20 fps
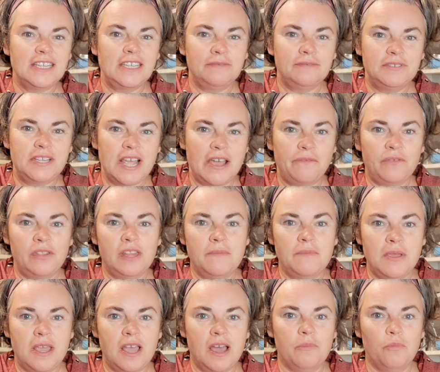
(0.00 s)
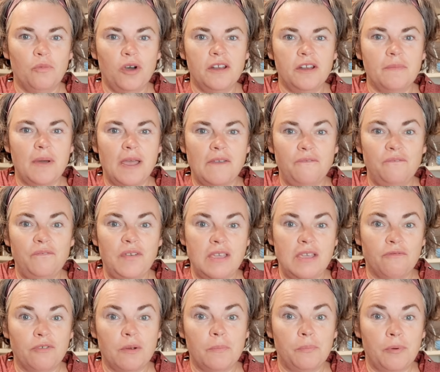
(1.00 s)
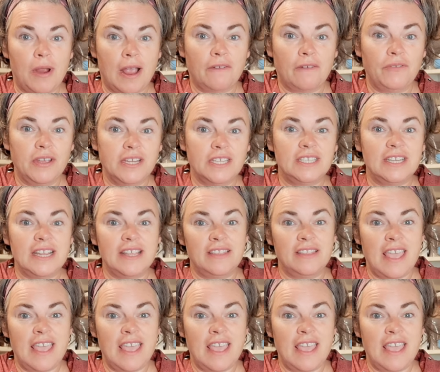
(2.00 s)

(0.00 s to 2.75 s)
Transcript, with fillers: have definitely become one of my favorite breakfasts.